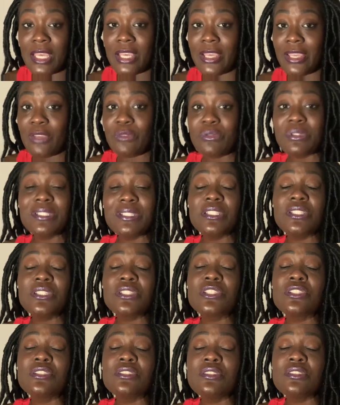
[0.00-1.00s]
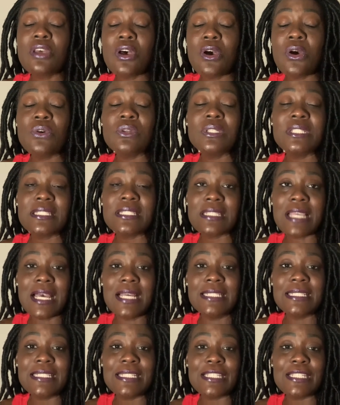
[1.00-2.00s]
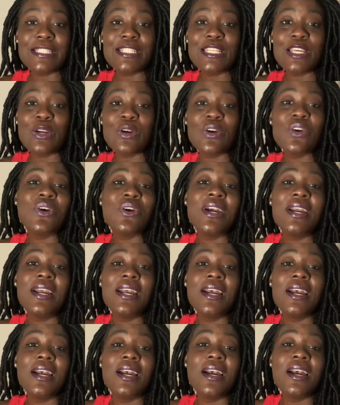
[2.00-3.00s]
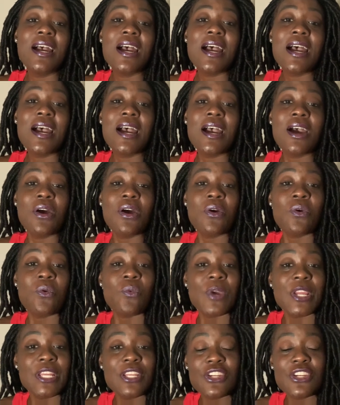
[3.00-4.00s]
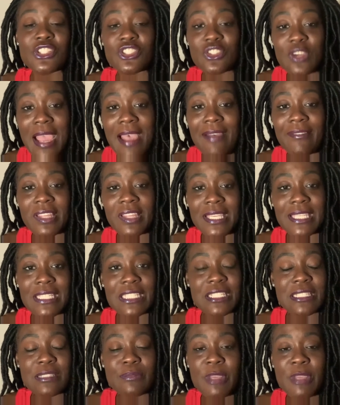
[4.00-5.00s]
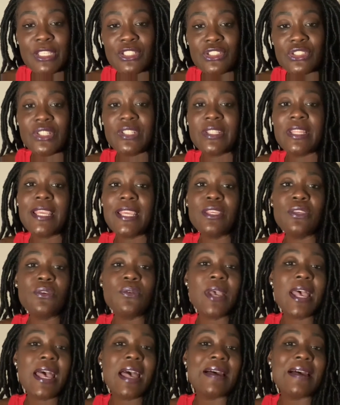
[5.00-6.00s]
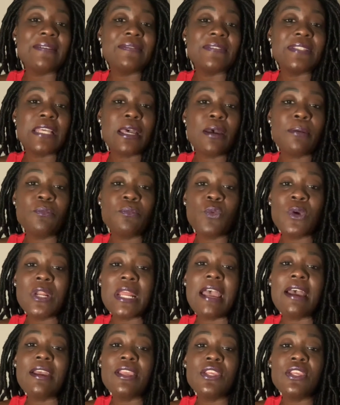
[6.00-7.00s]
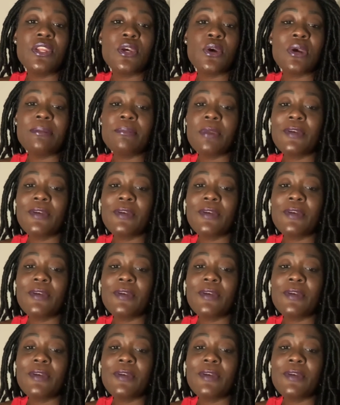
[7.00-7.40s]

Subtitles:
It was just so disgusting. So when you're traveling, just make sure that you have some, what, you know, and